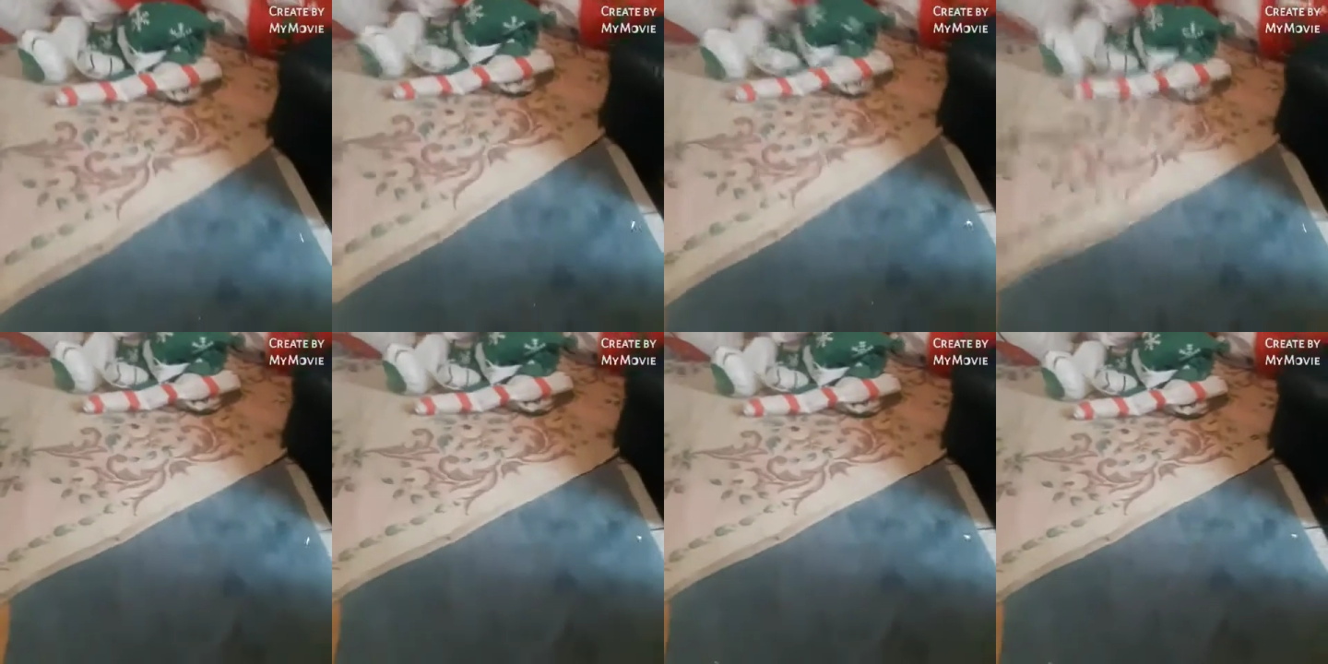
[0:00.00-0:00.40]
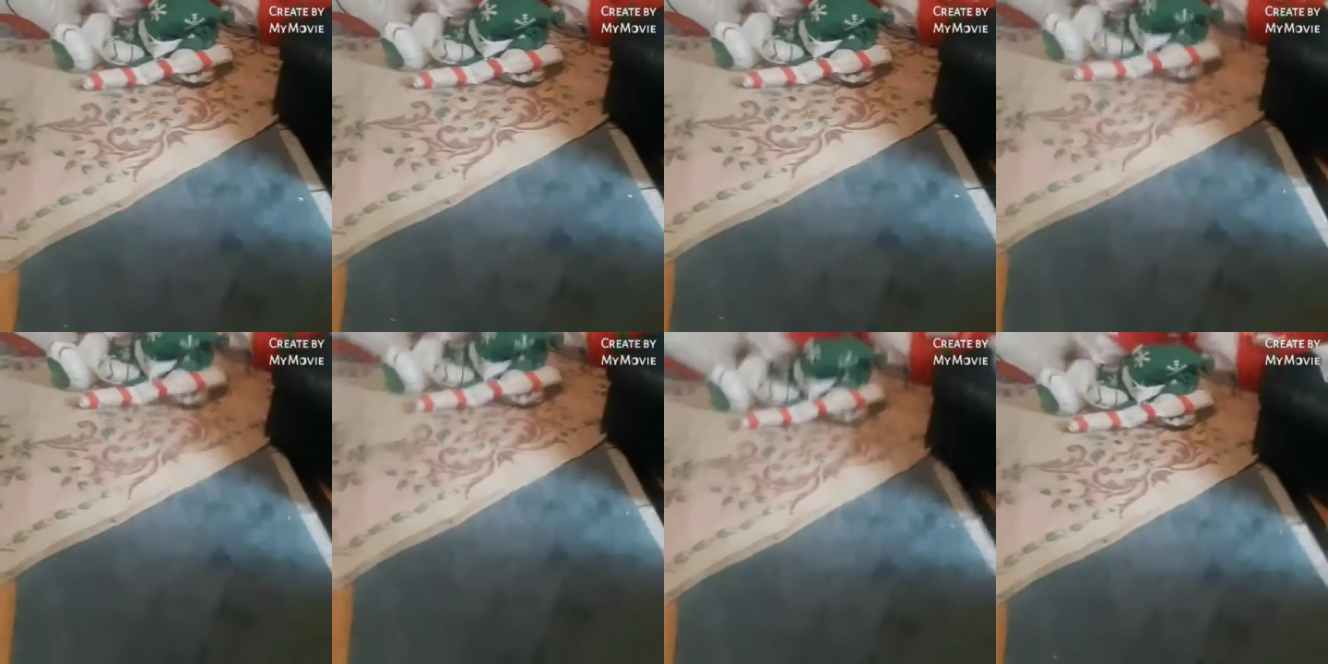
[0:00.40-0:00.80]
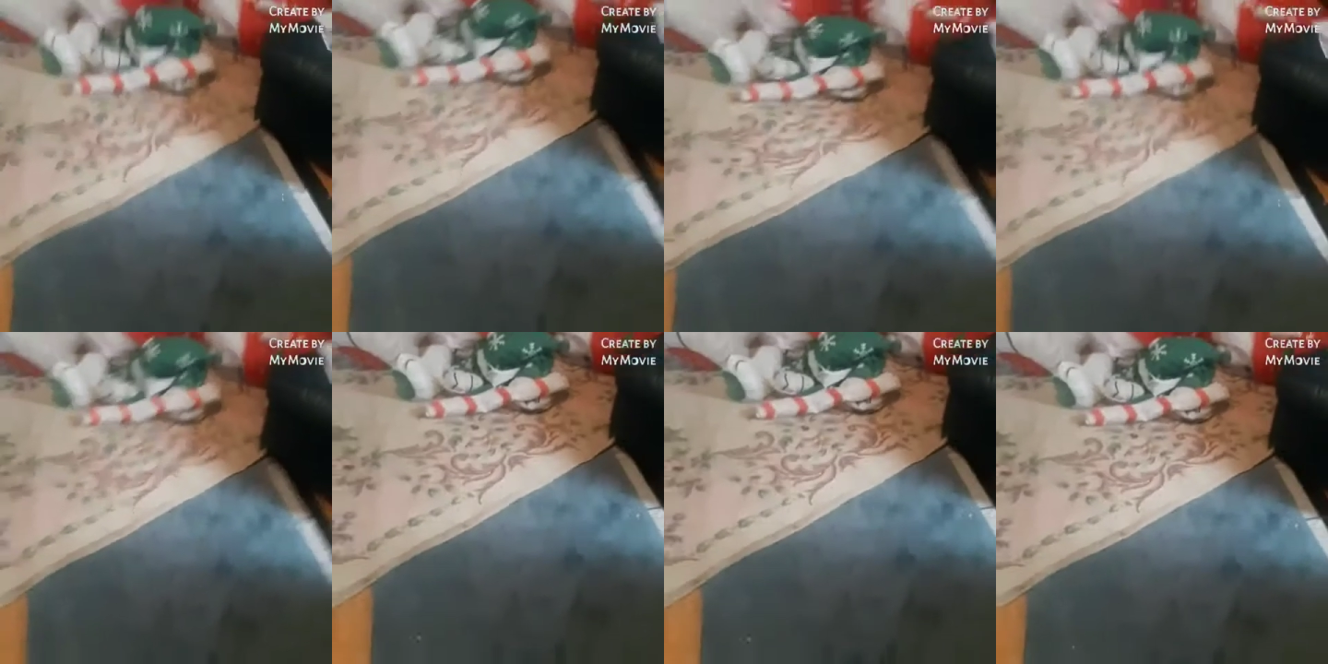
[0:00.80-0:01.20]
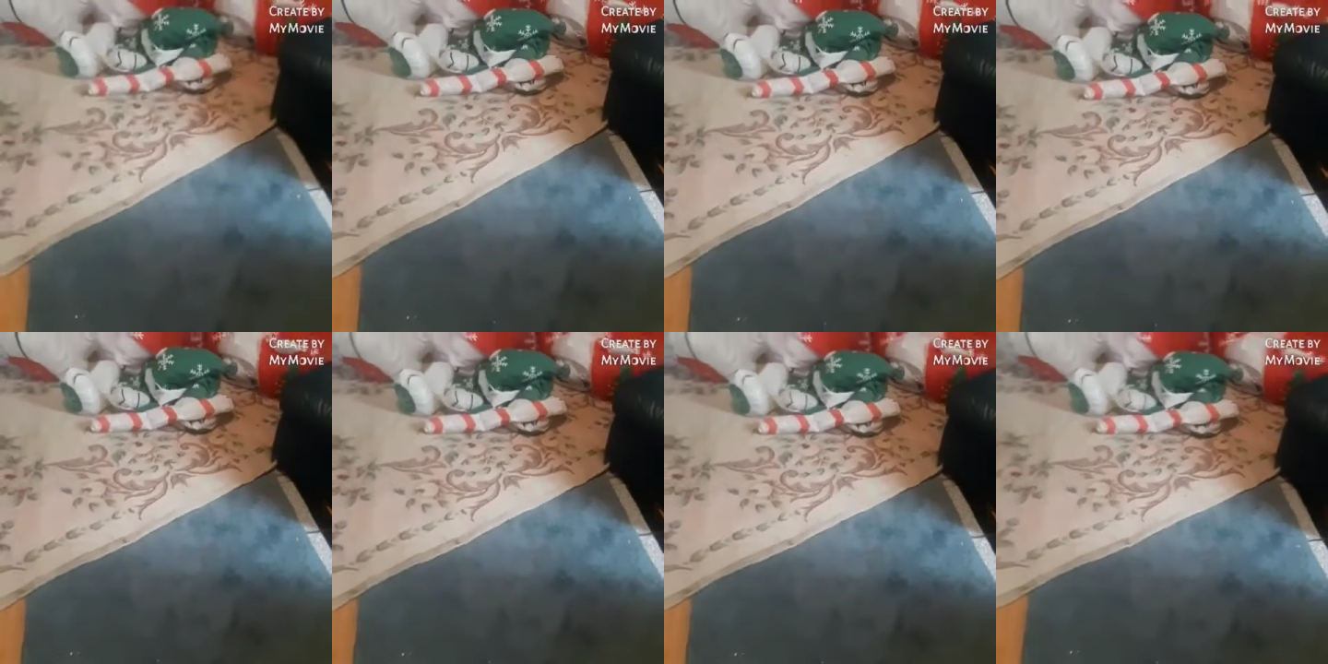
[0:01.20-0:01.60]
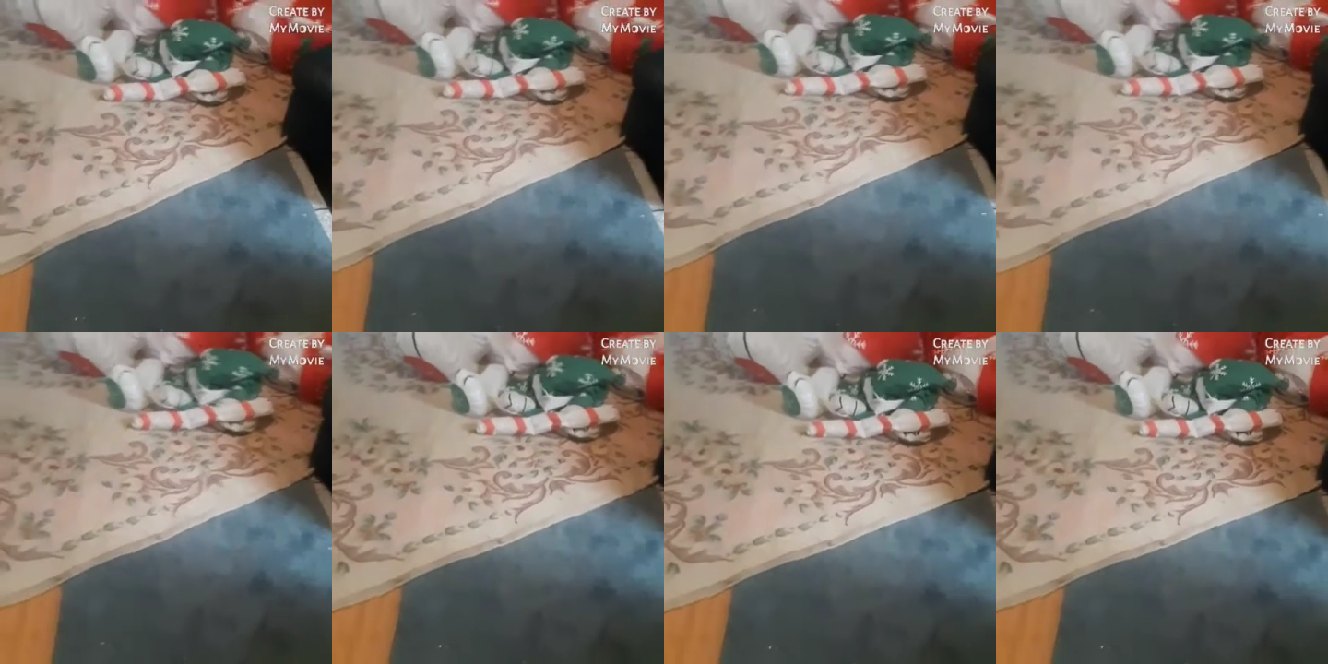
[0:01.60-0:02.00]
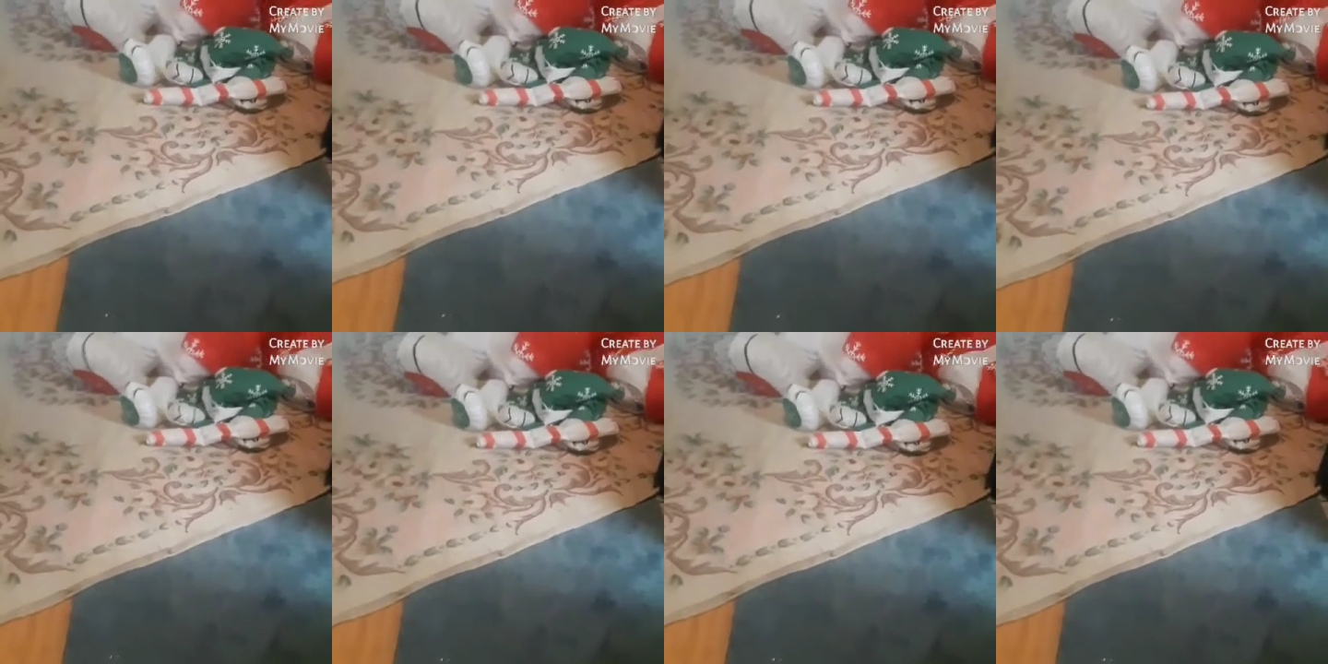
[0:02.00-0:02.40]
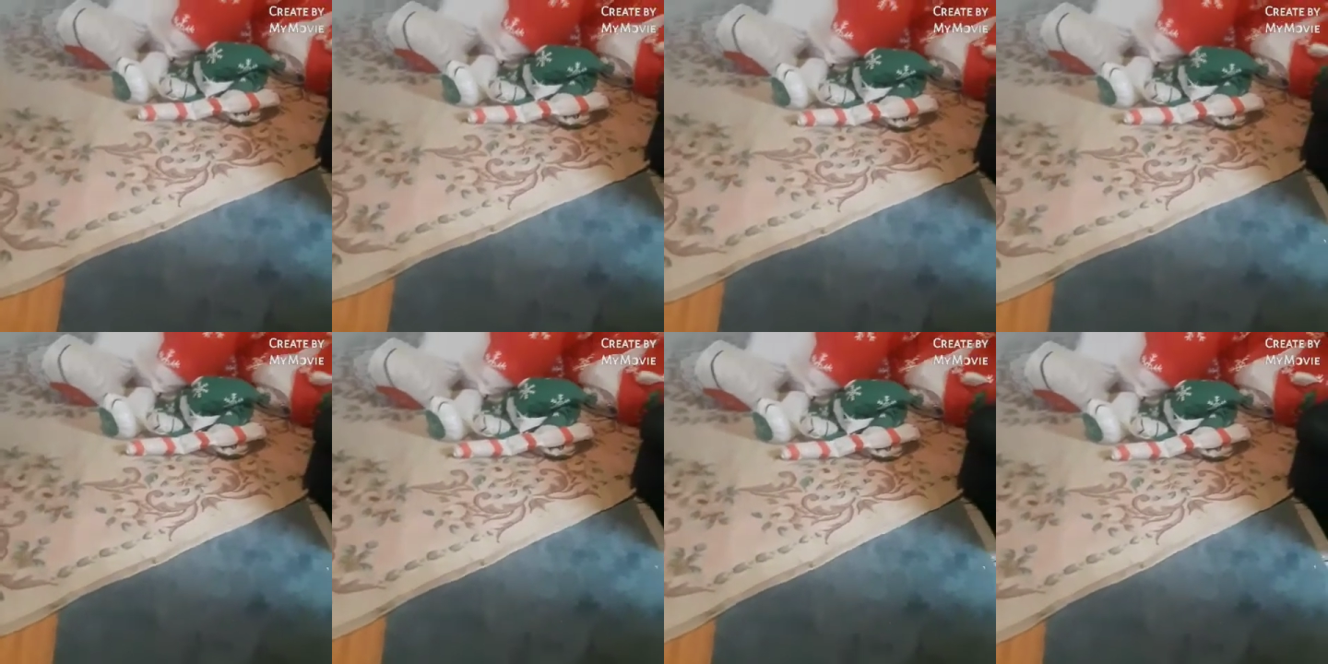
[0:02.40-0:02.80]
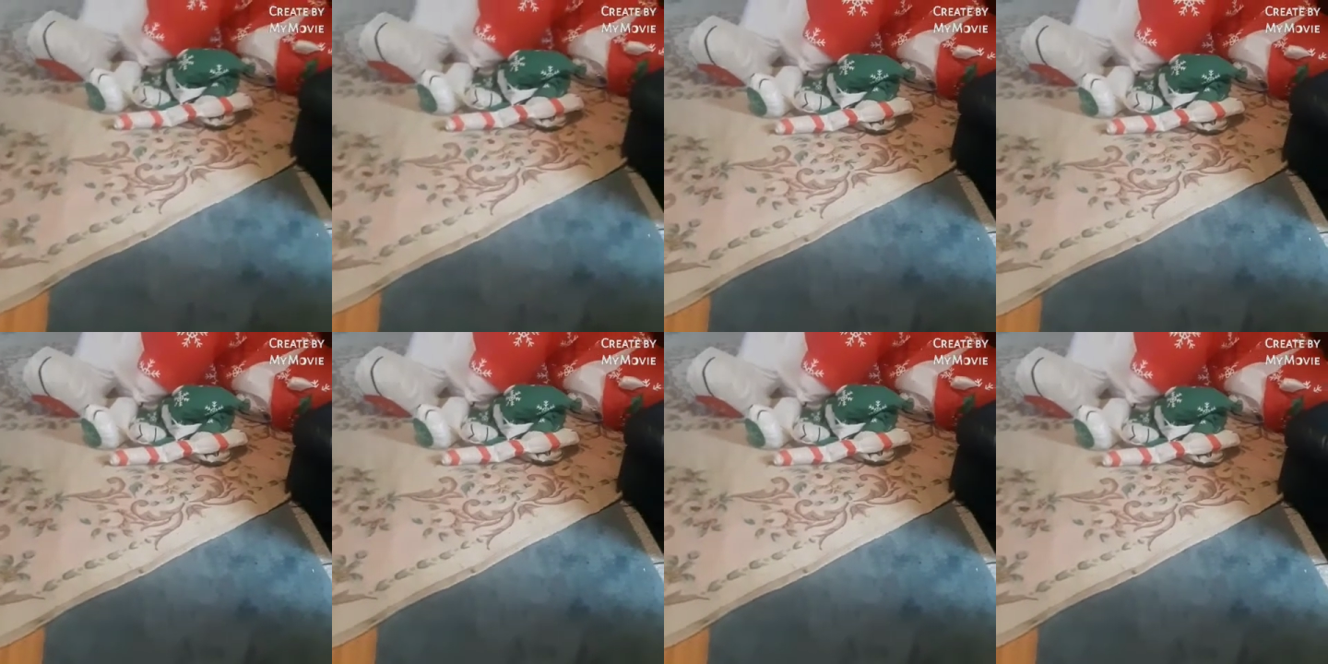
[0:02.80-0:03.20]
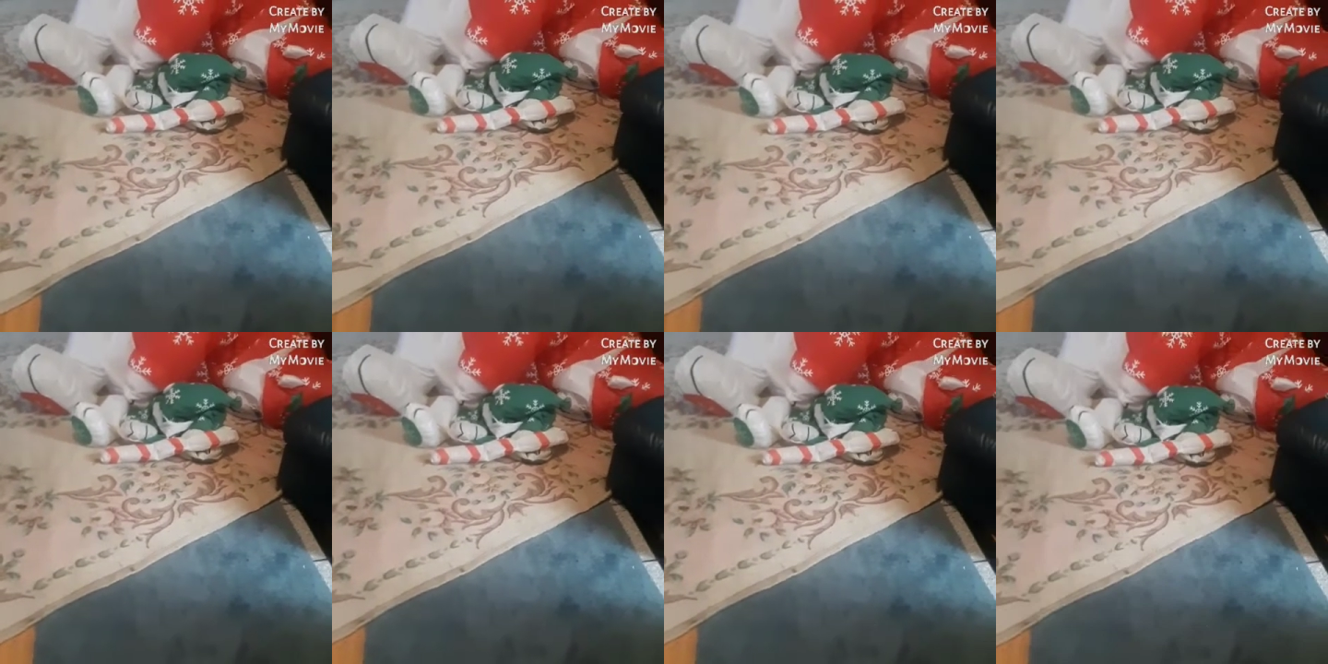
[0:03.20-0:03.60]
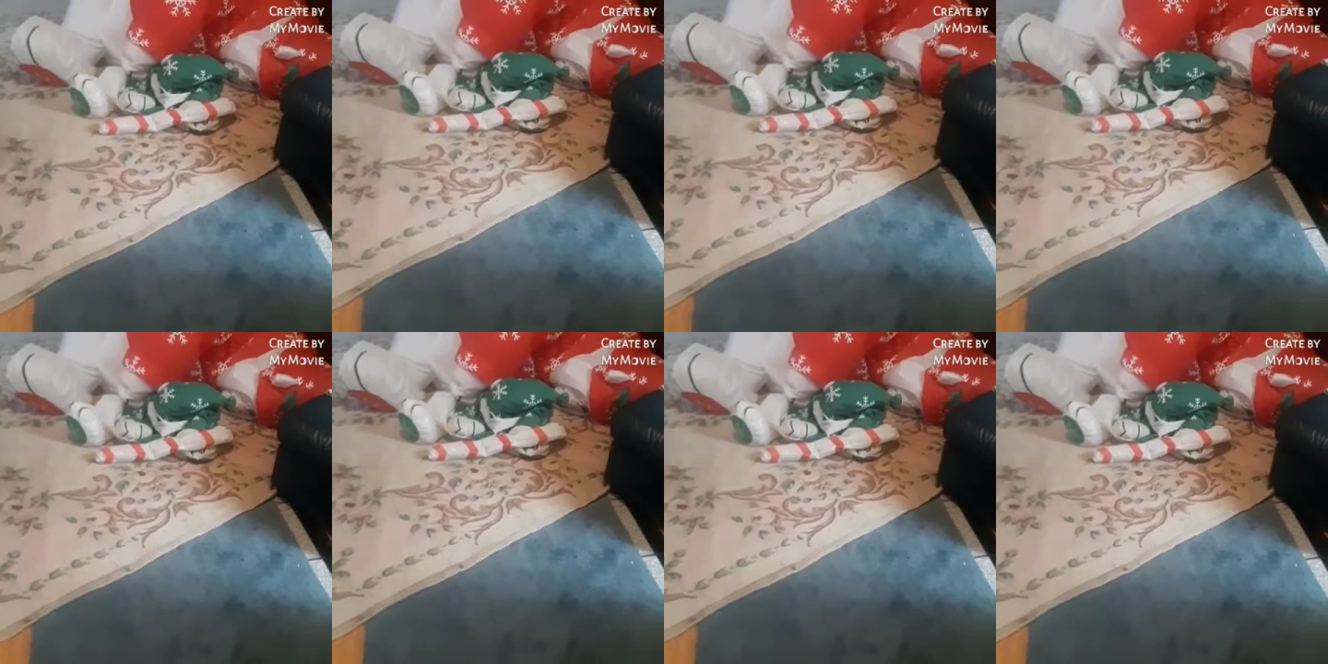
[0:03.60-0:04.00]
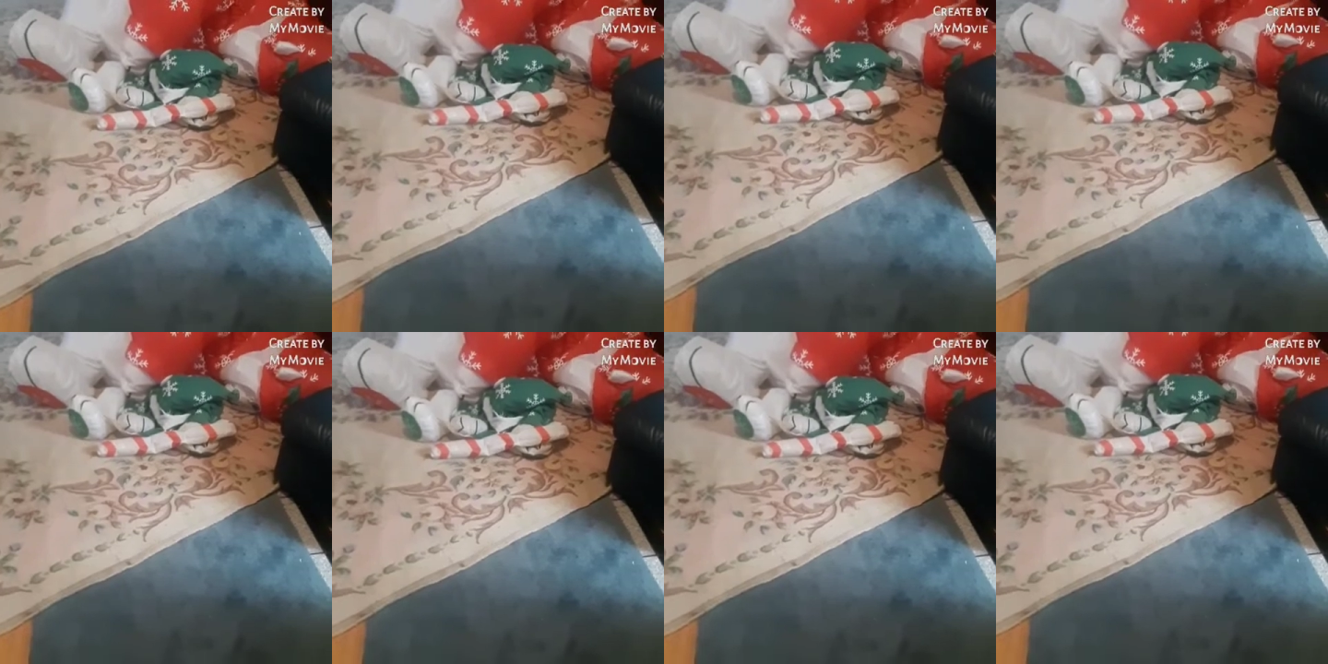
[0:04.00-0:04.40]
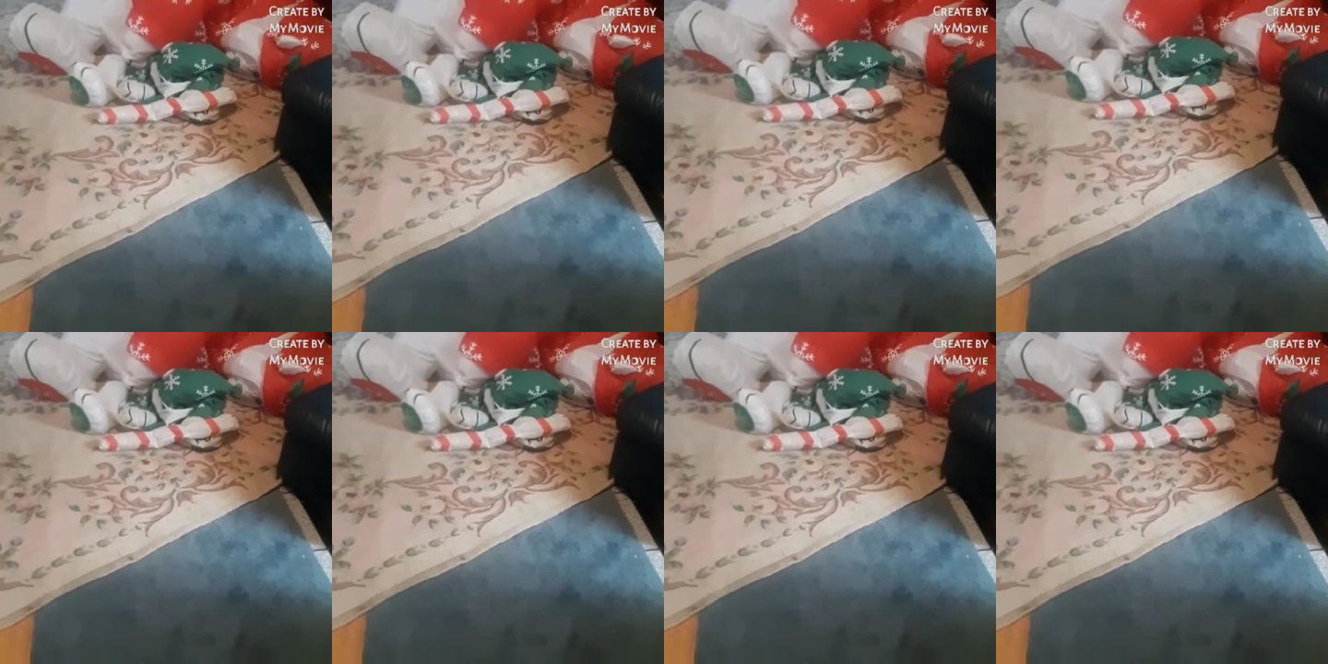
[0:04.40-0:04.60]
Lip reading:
Nobody's mouth can be seen.